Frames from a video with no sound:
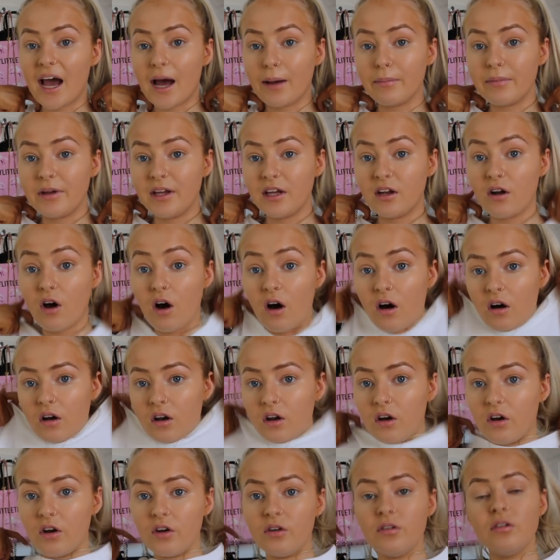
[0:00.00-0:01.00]
Amy and
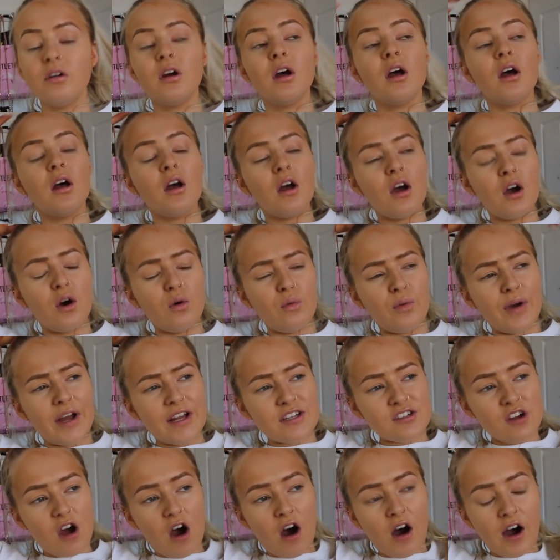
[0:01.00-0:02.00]
Arlo,
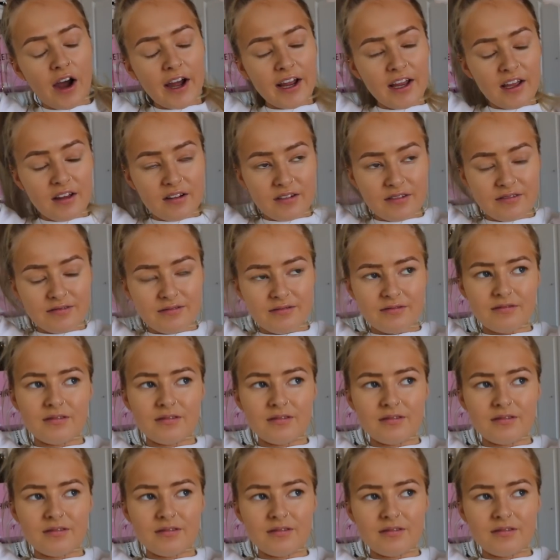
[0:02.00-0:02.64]
which I...